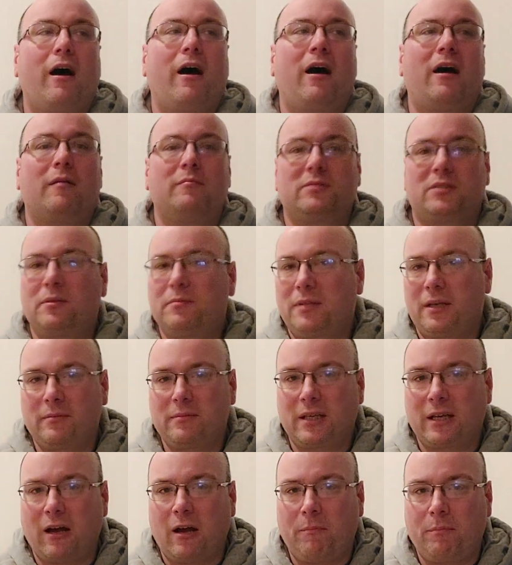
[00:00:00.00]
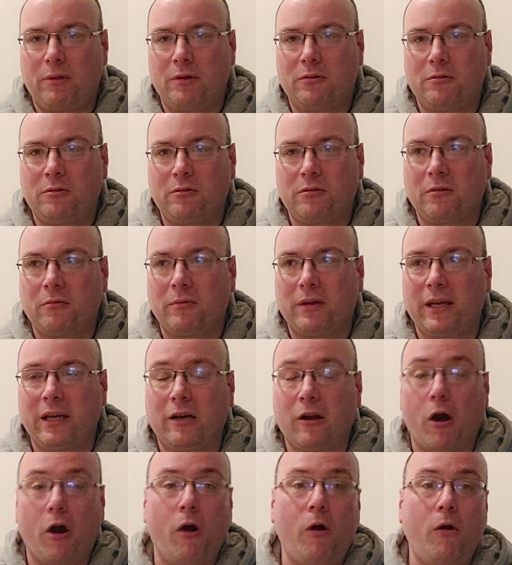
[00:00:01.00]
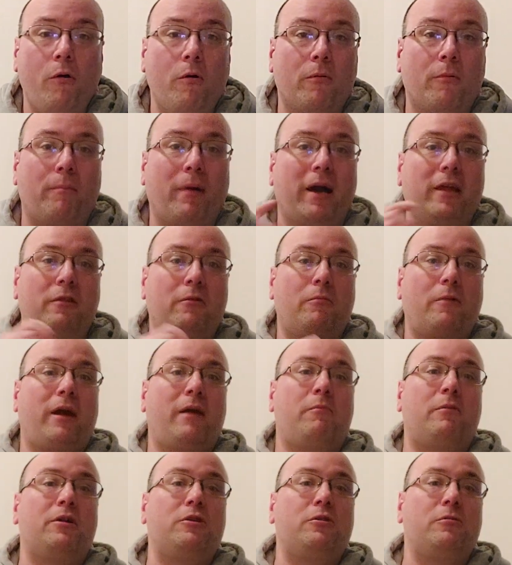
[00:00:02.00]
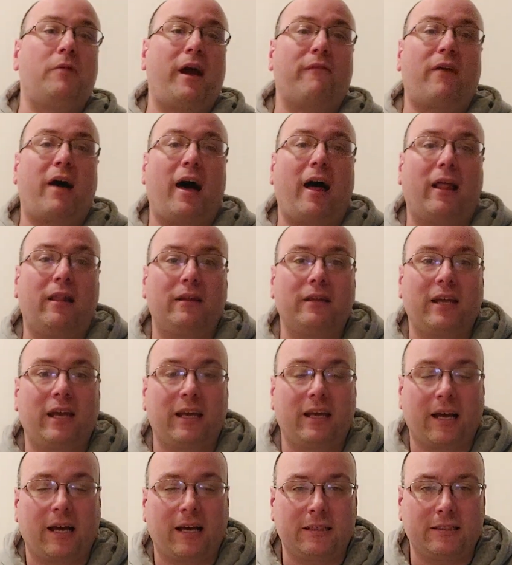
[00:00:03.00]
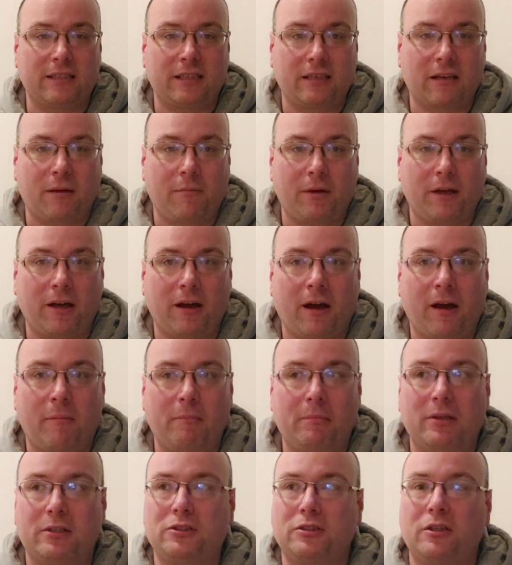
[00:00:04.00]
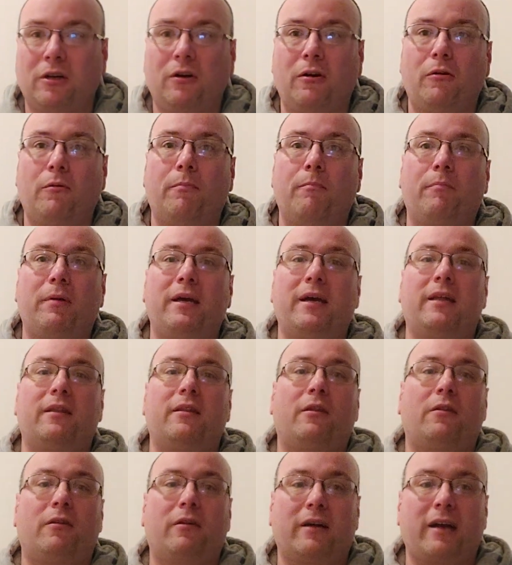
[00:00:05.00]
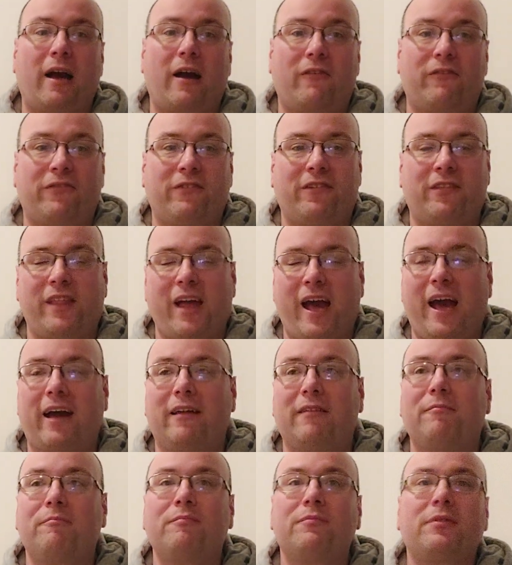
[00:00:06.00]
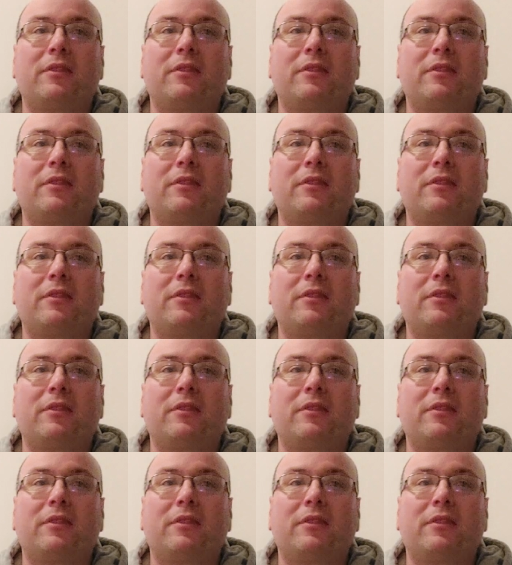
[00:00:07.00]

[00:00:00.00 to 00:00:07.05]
Sometimes I upload during the week. Oh, by the way, we do have holiday content coming up, so be on the lookout for that.